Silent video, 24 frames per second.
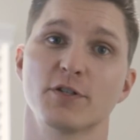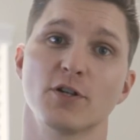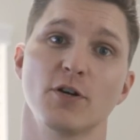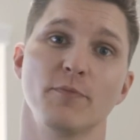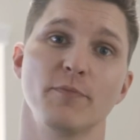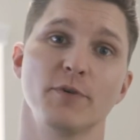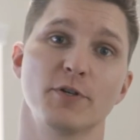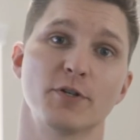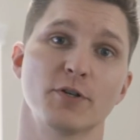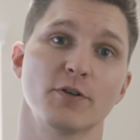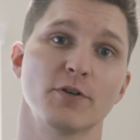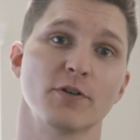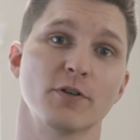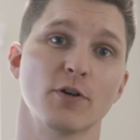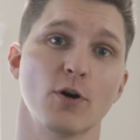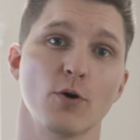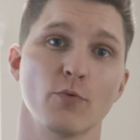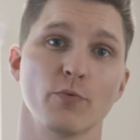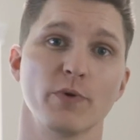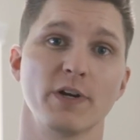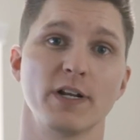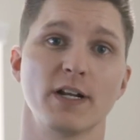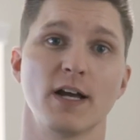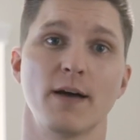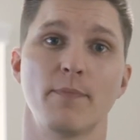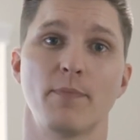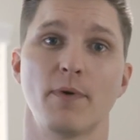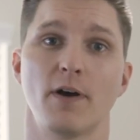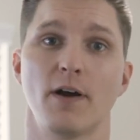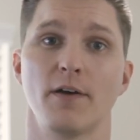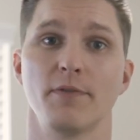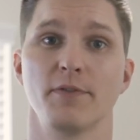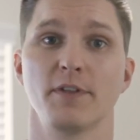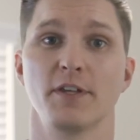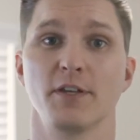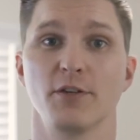so be sure to go read up
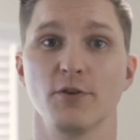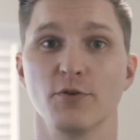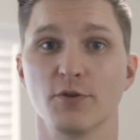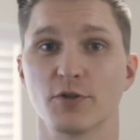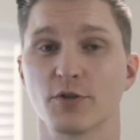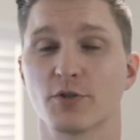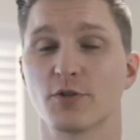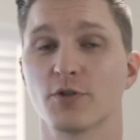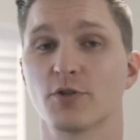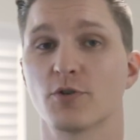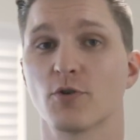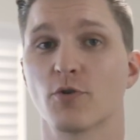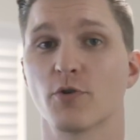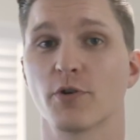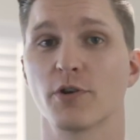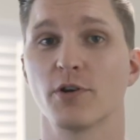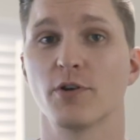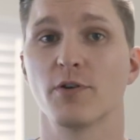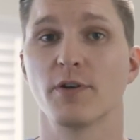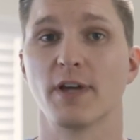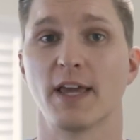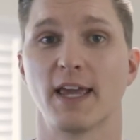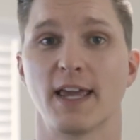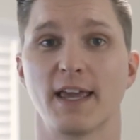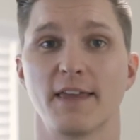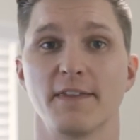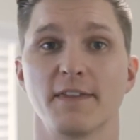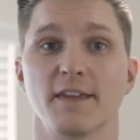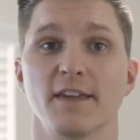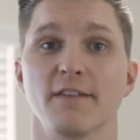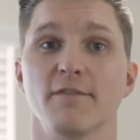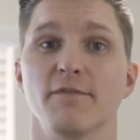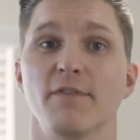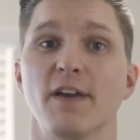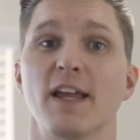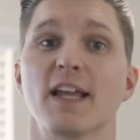on the user tutorial and
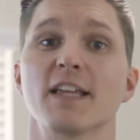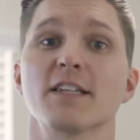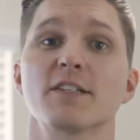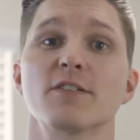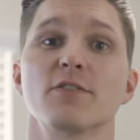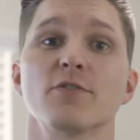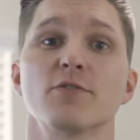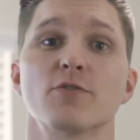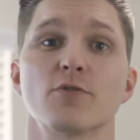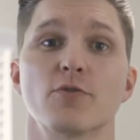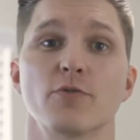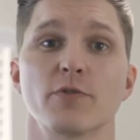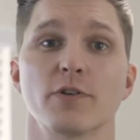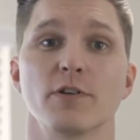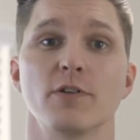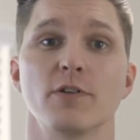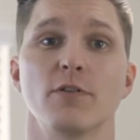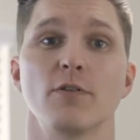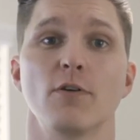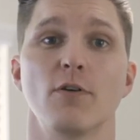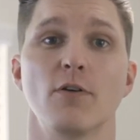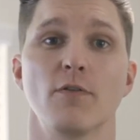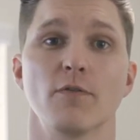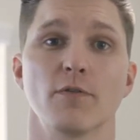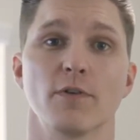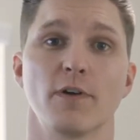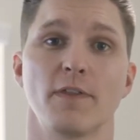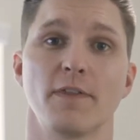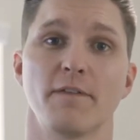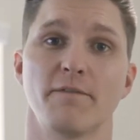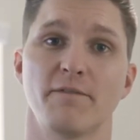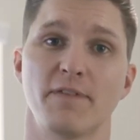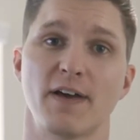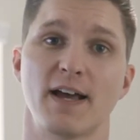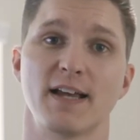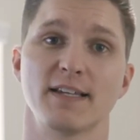the advanced tutorial over on
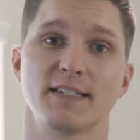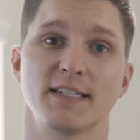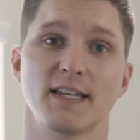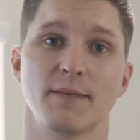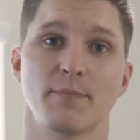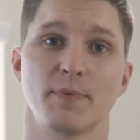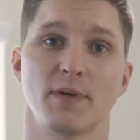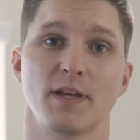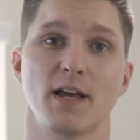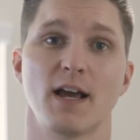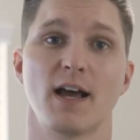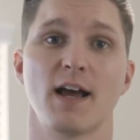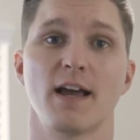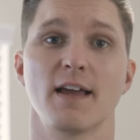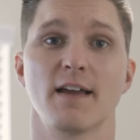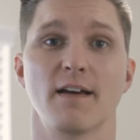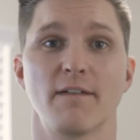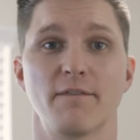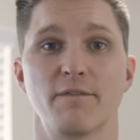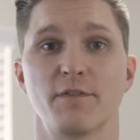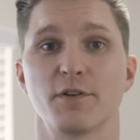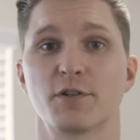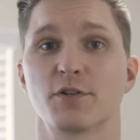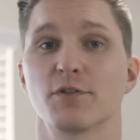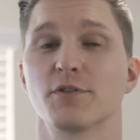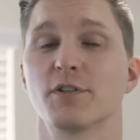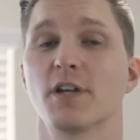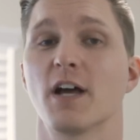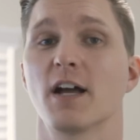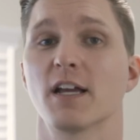the FastAPI official